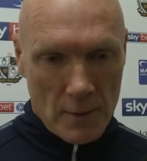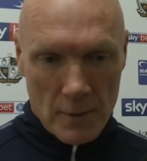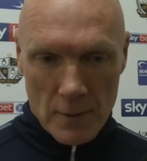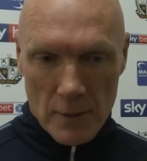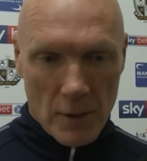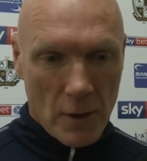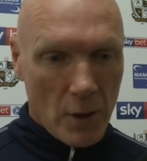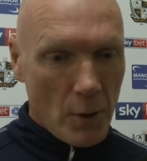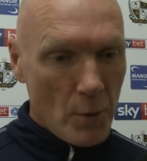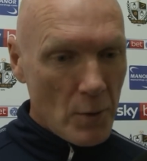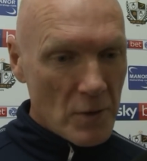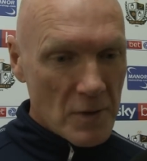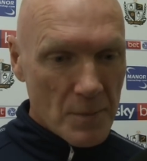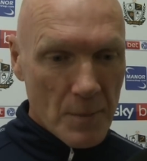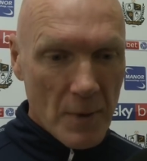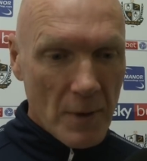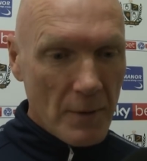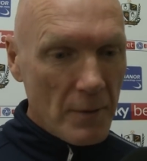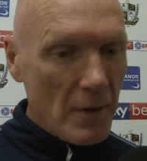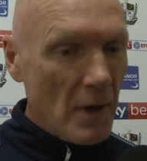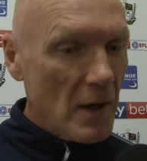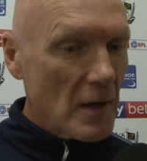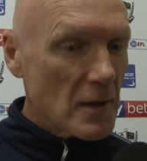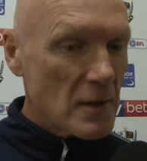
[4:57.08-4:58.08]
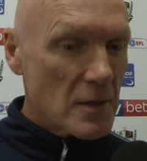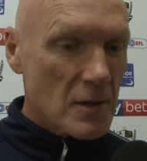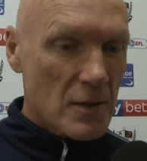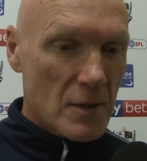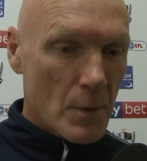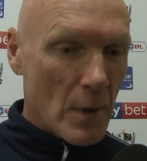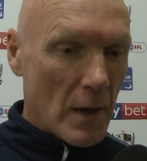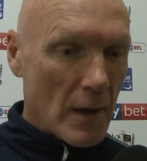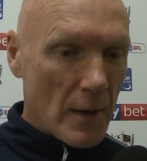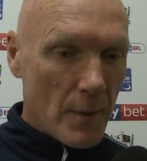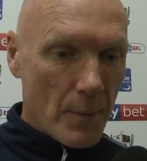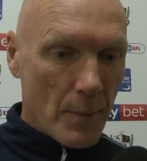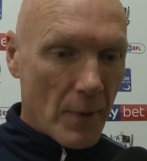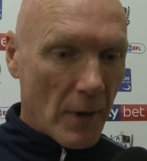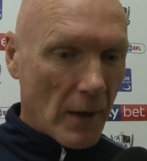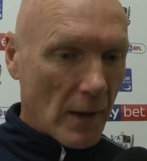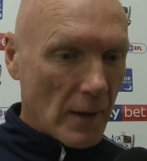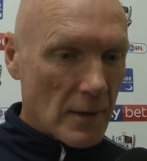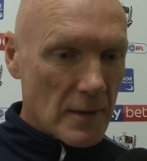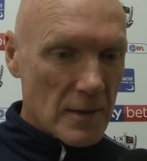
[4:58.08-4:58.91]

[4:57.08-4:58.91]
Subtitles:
There'll always be reasons why you pick a